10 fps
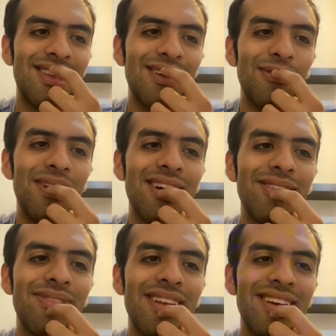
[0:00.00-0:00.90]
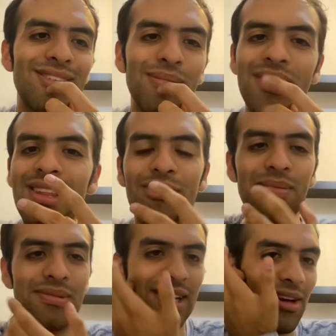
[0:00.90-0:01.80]
we have like so many
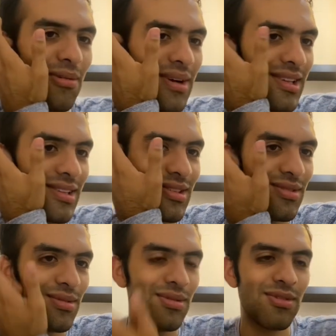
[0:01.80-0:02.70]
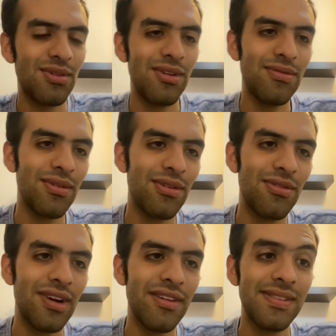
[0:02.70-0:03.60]
interruptions, like 1, 2, 3, 4,
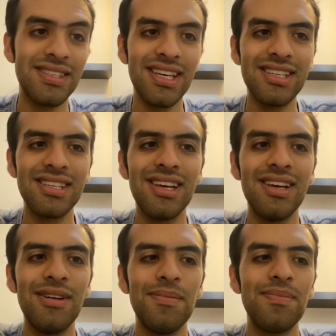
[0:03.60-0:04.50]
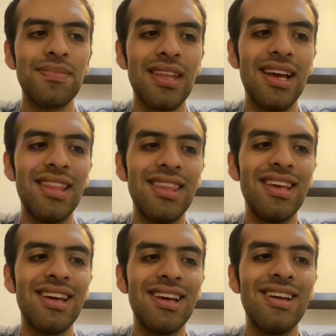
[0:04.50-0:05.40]
5, 6, and
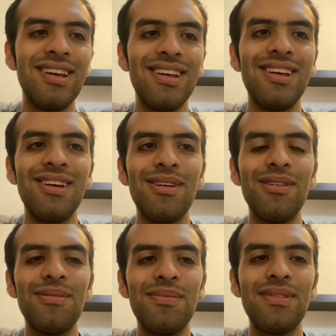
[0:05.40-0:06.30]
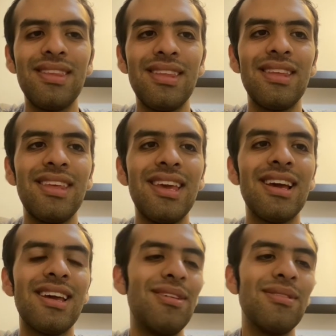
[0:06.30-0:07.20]
then
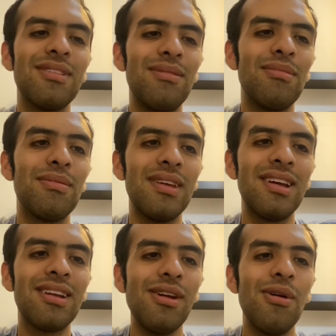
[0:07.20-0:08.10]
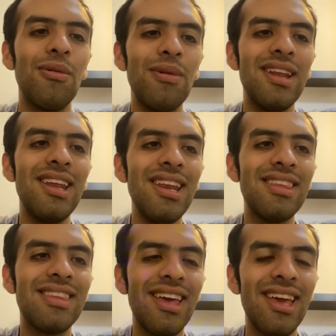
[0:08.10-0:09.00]
yeah, he used the Imperm there. We Nini
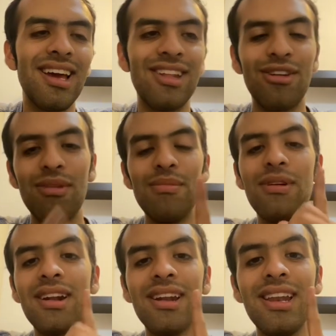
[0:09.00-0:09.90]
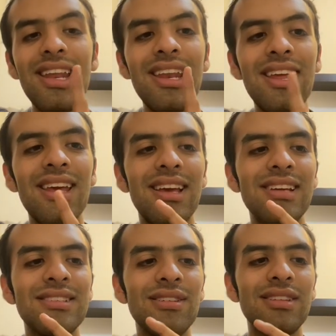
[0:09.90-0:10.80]
take, and remember, Nini
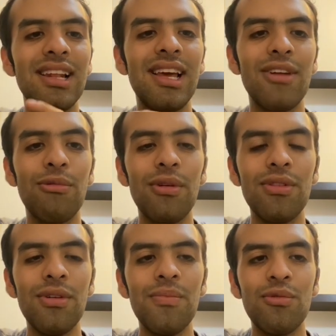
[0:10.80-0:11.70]
is not like Rondo.